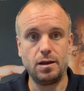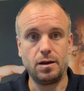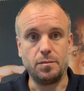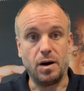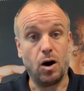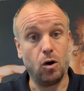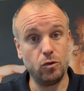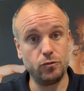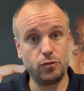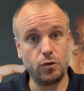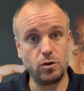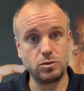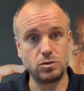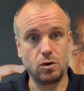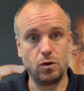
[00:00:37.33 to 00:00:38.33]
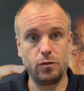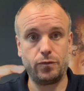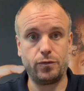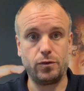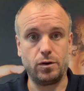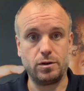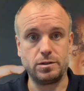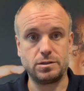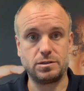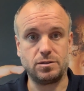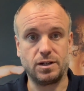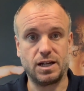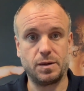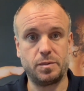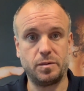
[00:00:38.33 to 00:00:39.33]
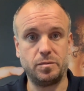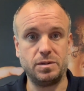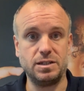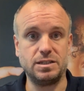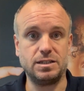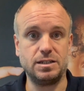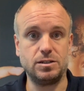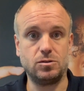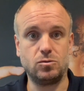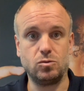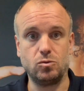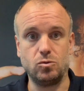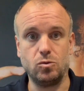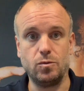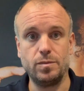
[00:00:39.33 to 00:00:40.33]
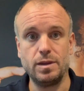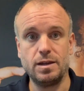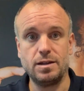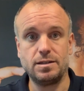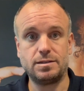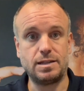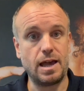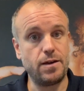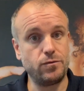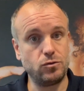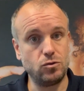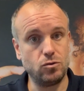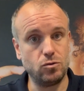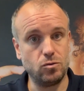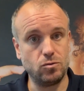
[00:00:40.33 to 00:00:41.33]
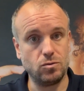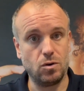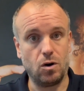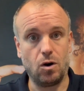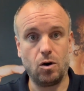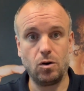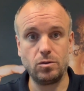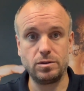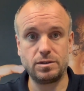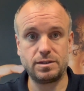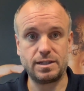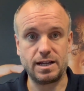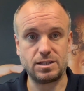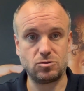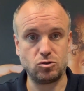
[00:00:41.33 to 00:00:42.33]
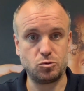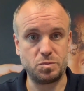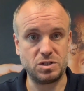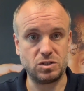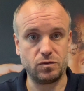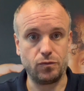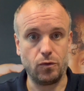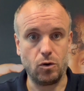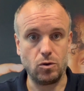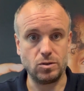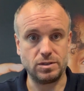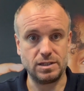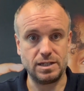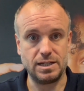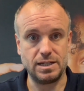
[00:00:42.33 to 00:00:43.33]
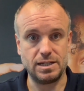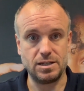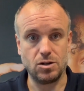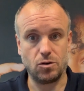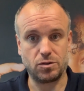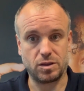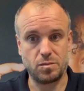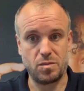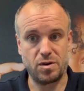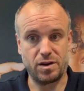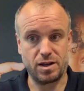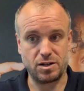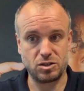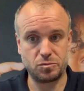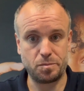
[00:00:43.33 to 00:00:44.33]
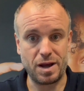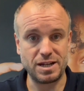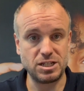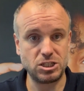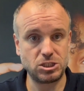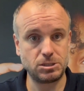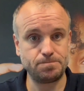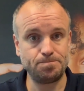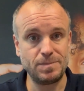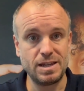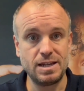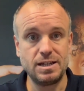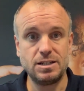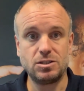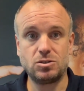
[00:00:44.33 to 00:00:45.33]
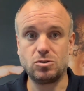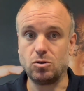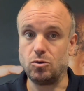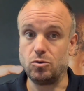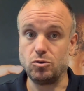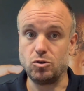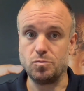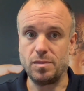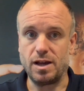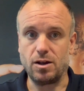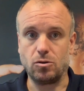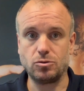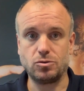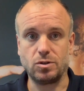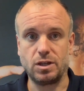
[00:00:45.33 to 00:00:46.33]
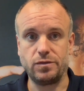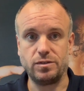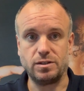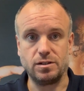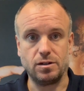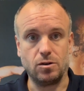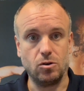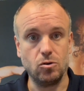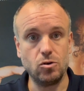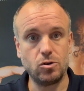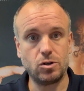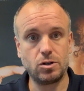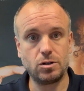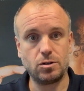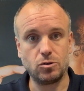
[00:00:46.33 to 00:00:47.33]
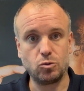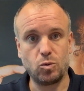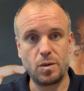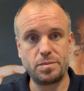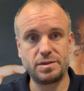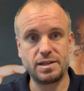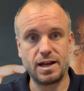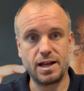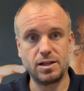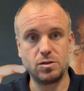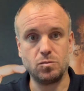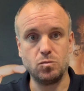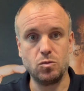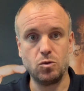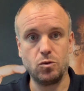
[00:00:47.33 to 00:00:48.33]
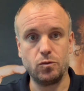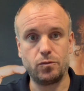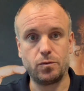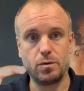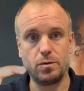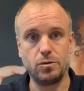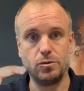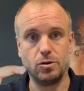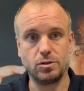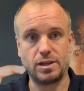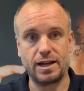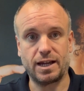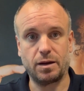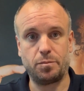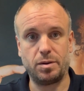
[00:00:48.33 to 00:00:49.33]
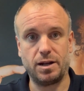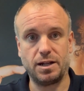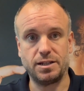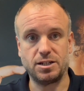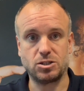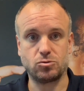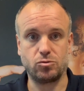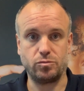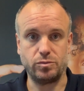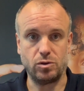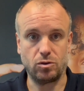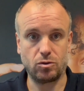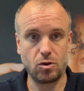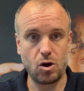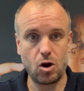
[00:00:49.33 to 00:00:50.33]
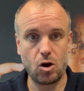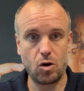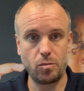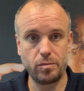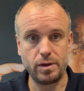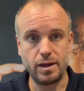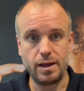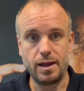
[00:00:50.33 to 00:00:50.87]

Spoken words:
My Own Voice offers the capability to save you on text-to-speech voice in North American Spanish. So you might also give it a look on the website move.acapela-group.com.